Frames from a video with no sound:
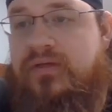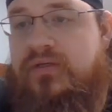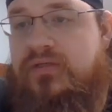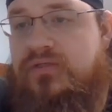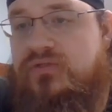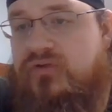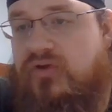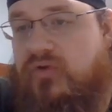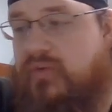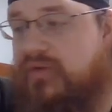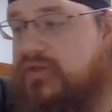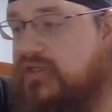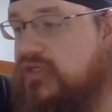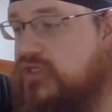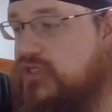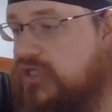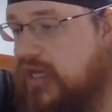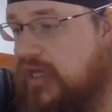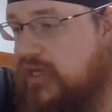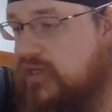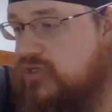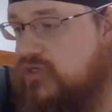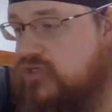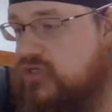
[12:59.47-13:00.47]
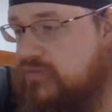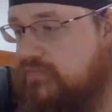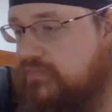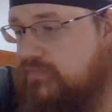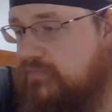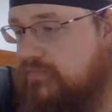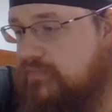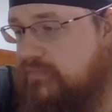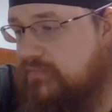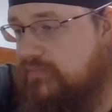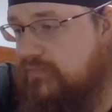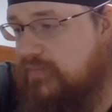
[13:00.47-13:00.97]
So I went to change
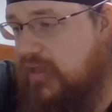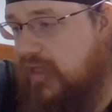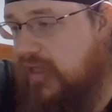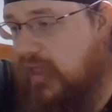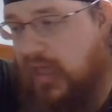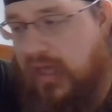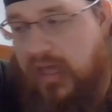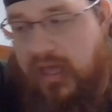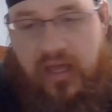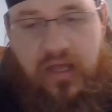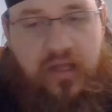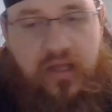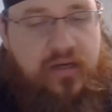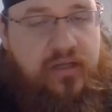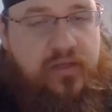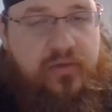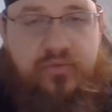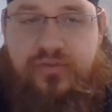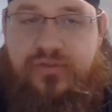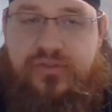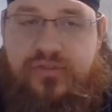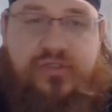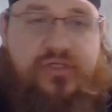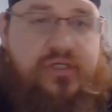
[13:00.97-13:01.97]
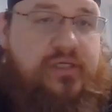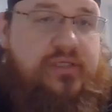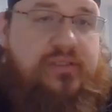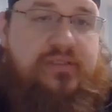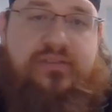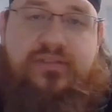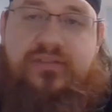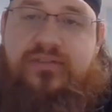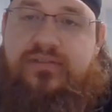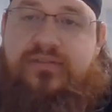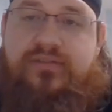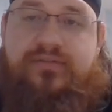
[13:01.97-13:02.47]
him, and it was
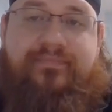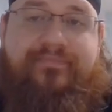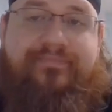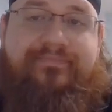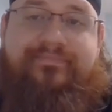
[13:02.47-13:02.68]
just.